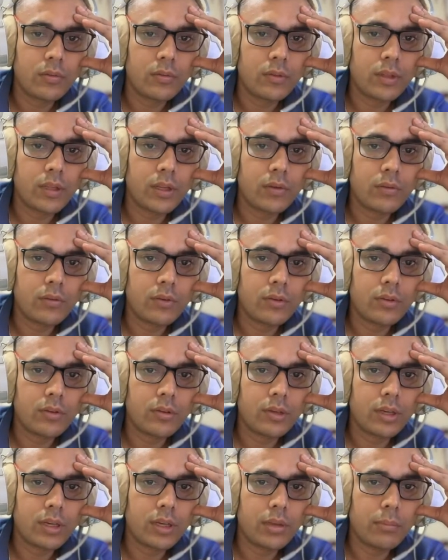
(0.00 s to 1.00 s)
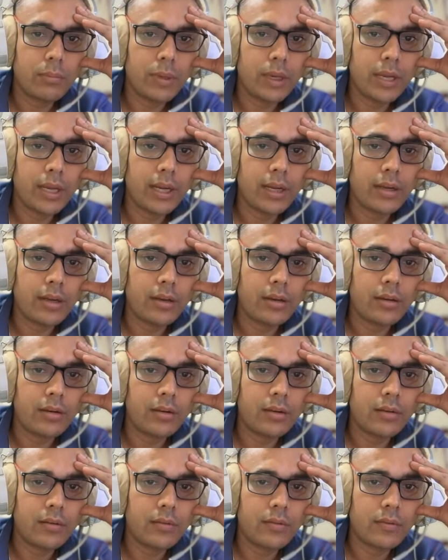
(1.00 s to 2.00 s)
That was really bad
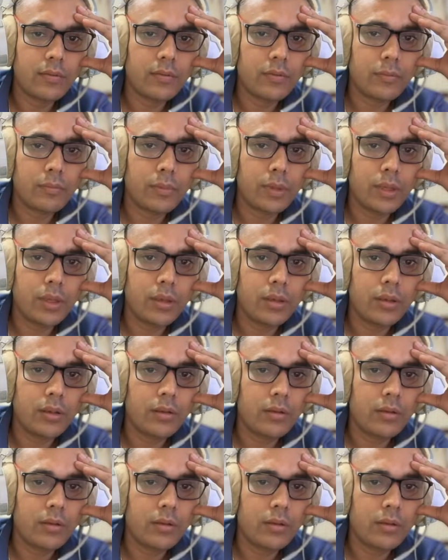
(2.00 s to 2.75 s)
for me.